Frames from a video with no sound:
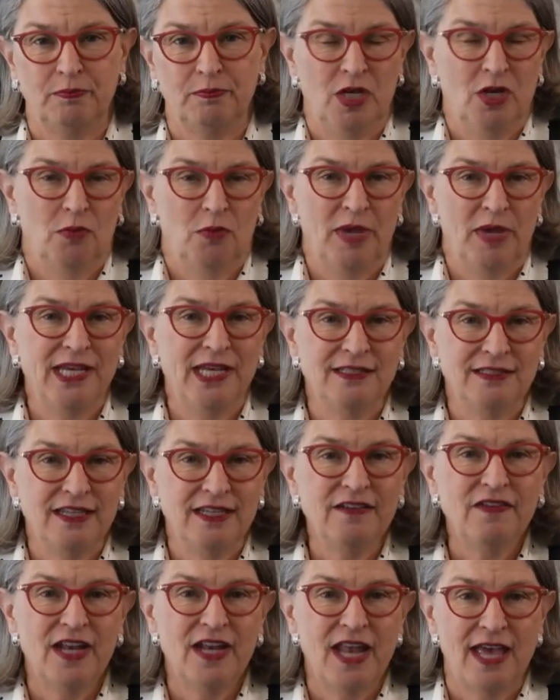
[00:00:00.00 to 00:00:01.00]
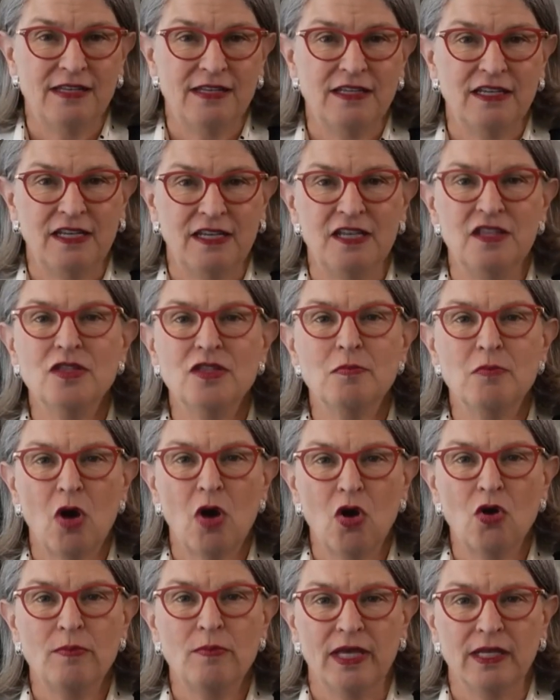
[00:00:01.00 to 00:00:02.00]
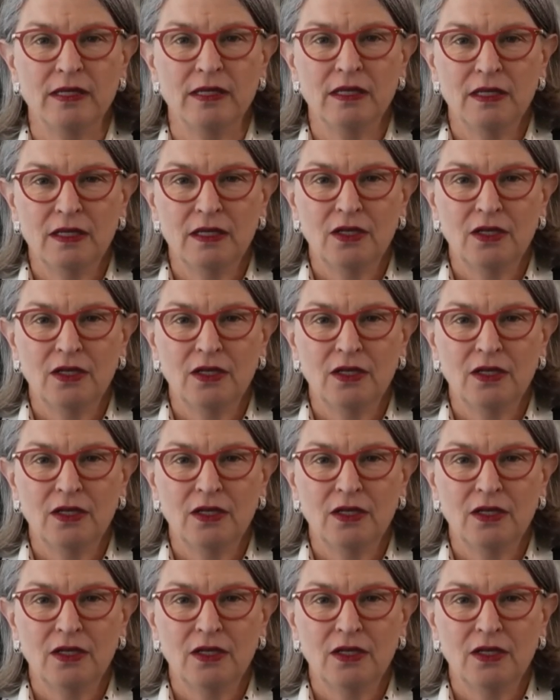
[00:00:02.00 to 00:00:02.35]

you know, paid a dividend in the moment